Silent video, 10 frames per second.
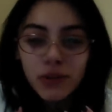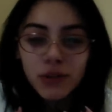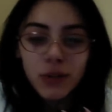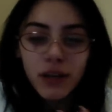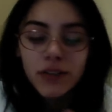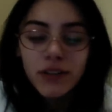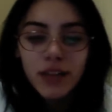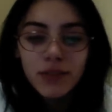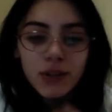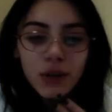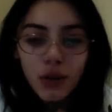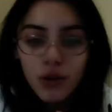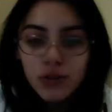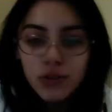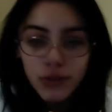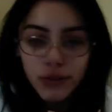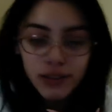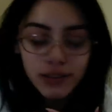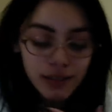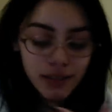Do I even have it on
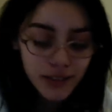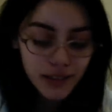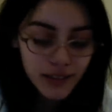correctly?